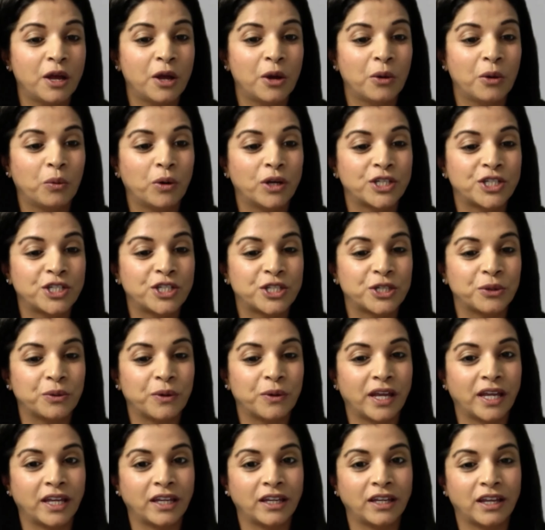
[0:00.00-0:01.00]
was to
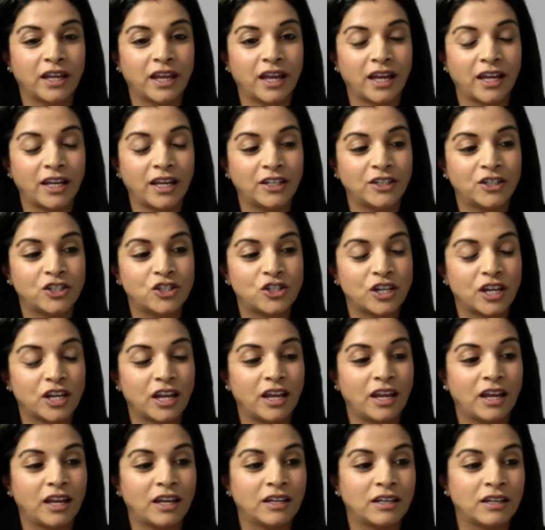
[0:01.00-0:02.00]
engage
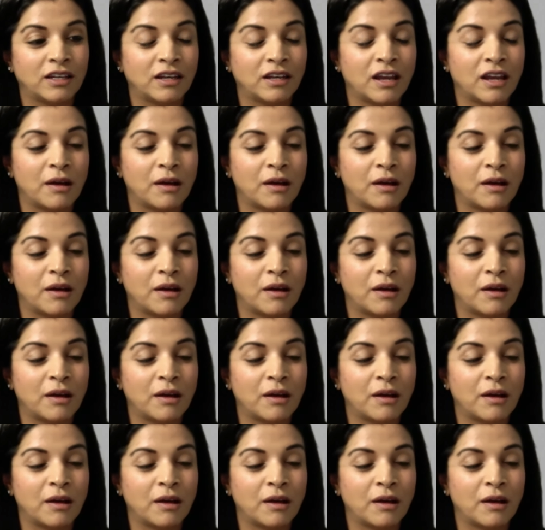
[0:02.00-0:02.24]
in